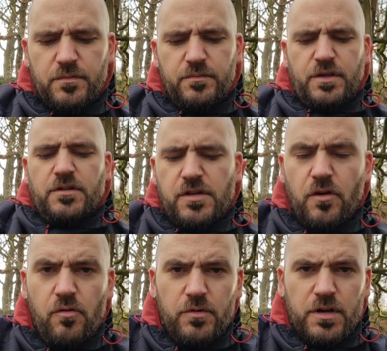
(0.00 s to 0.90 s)
because I
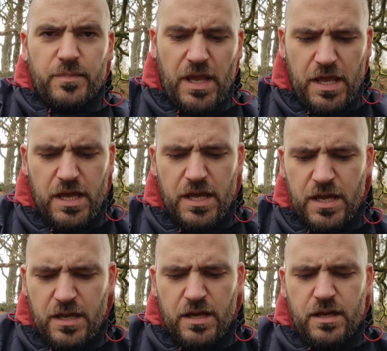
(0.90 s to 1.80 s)
don't want to be
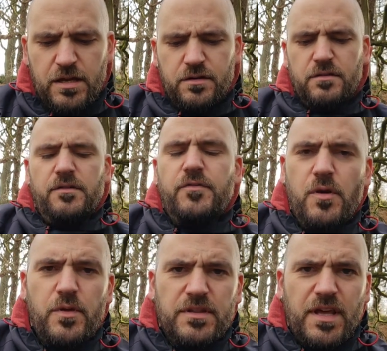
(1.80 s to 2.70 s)

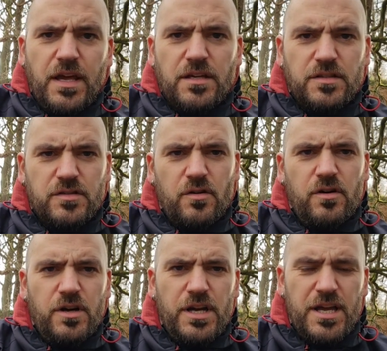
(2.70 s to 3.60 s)
reviewing things
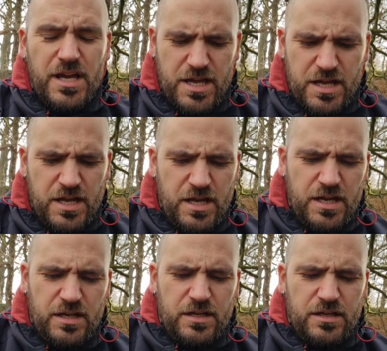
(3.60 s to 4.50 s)
or
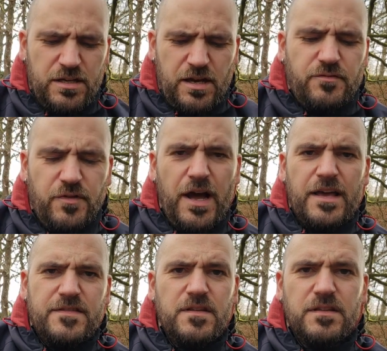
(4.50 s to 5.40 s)

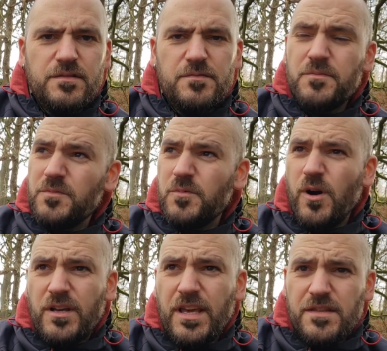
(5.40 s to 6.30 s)
advising
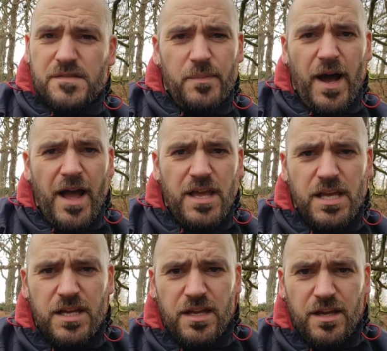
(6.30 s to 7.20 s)
what kit to buy
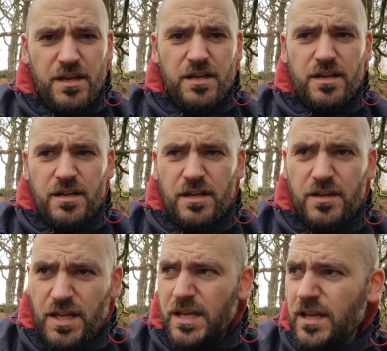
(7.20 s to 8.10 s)

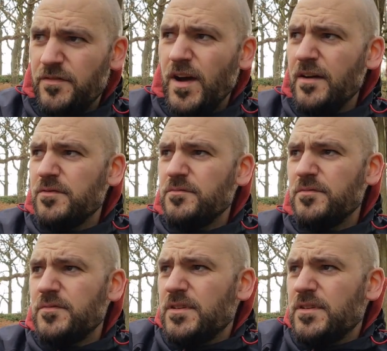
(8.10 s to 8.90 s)
if I haven't